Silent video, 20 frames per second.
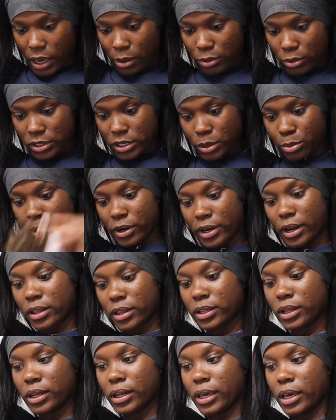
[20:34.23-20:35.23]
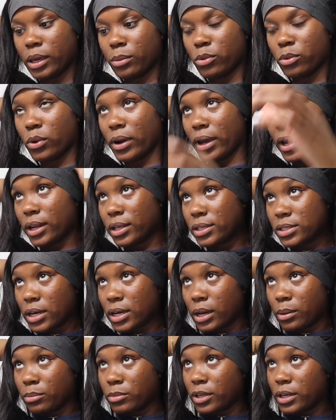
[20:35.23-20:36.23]
able to print out the label ahead of
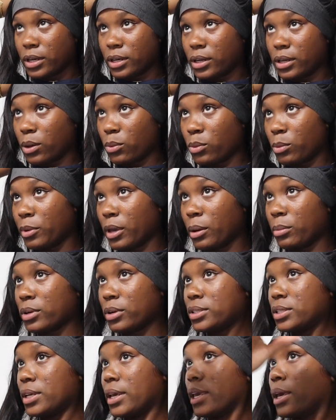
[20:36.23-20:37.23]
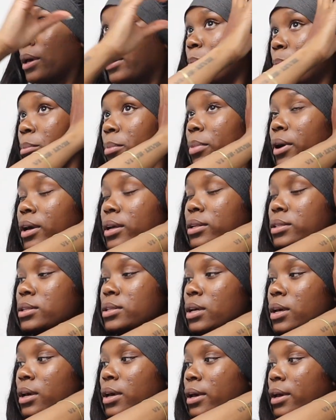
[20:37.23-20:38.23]
time then they would be able to take it but